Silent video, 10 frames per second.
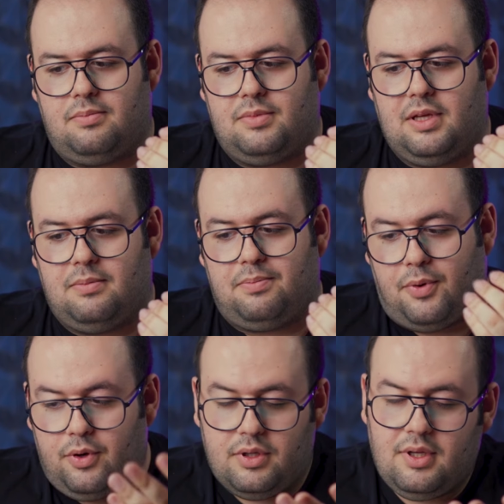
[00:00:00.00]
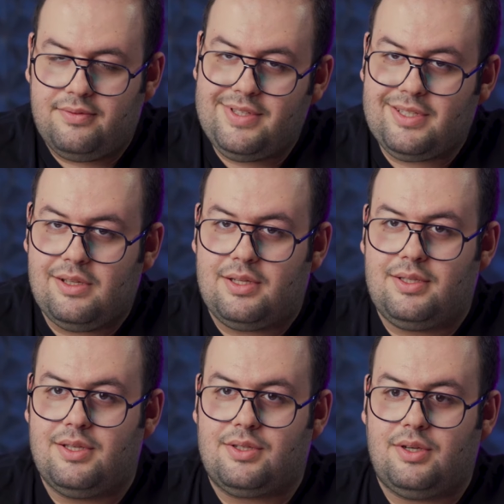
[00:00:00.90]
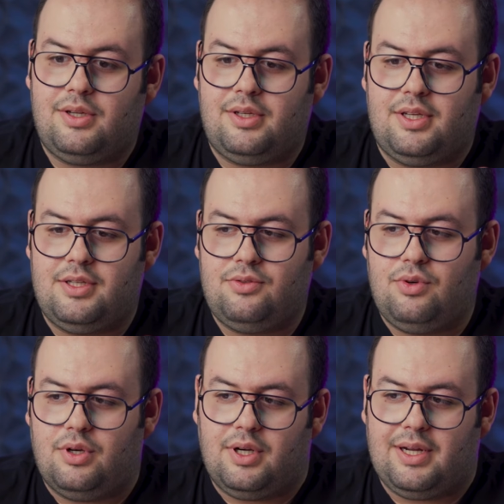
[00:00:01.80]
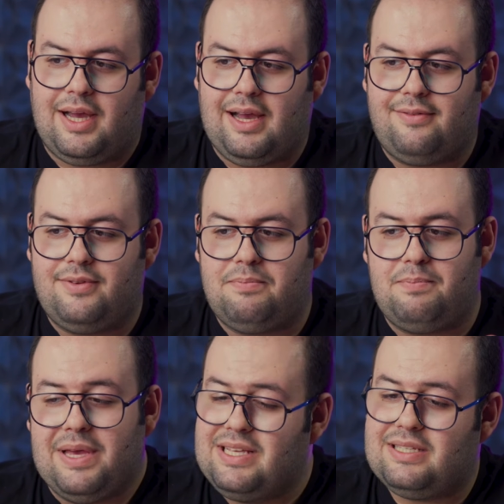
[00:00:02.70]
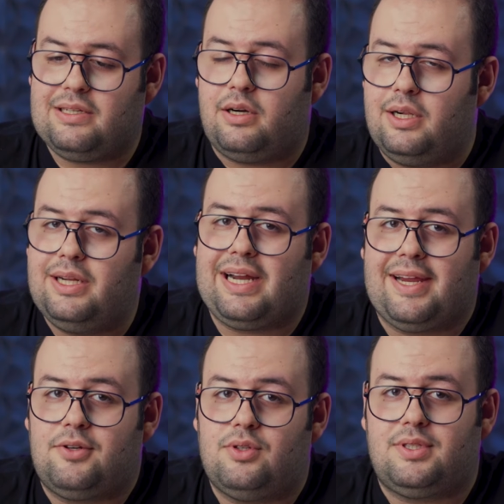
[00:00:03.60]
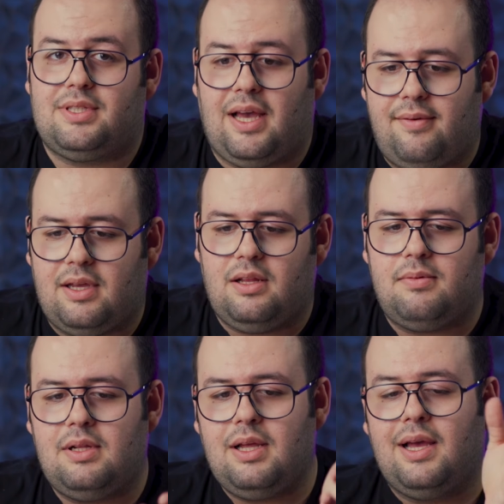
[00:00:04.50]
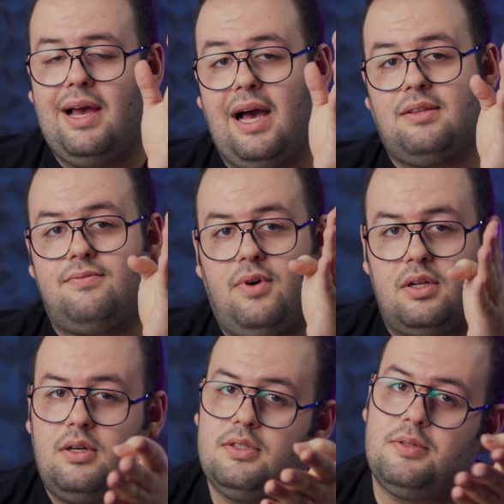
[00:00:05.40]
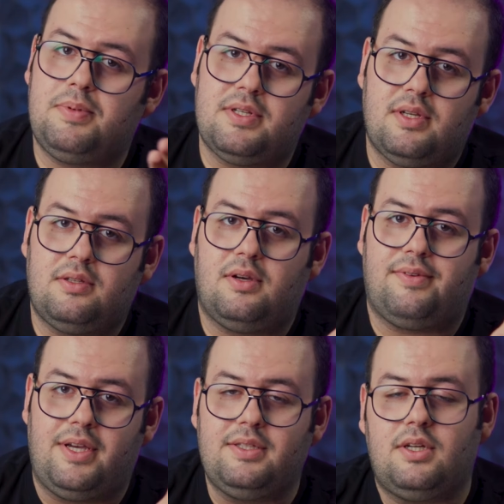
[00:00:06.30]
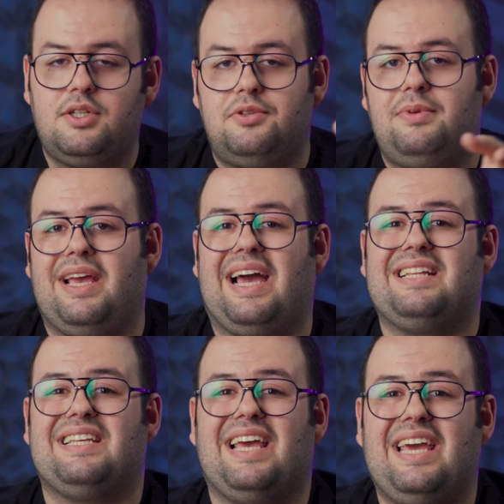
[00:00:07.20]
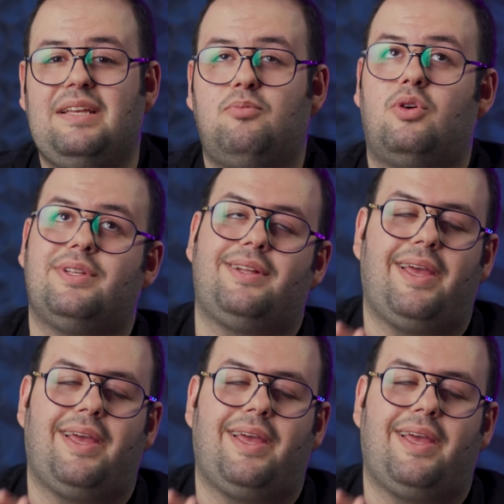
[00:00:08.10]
the point of this glossy screen is you're gonna have the best color accuracy available at 100% of sRGB and more than